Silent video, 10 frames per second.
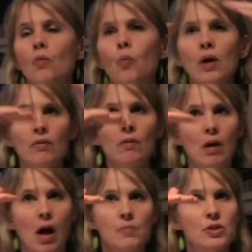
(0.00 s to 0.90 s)

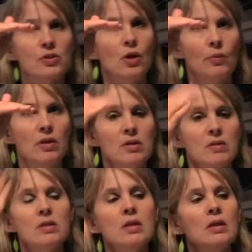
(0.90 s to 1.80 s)
where objects are within a
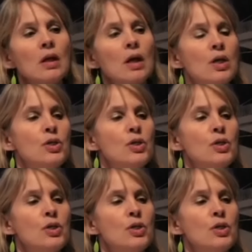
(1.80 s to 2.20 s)
scene